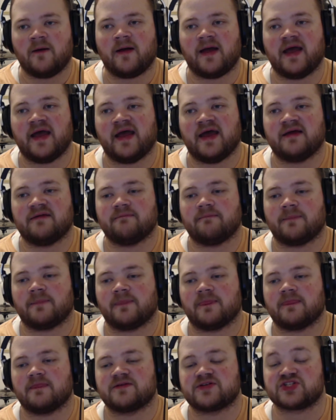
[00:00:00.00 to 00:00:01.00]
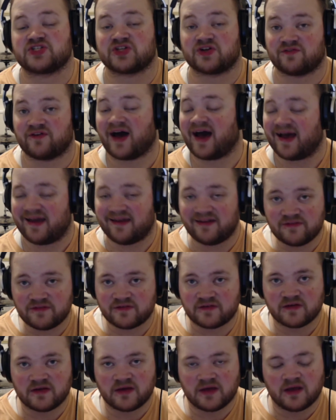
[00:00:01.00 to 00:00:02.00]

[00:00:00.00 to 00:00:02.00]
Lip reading: and survive.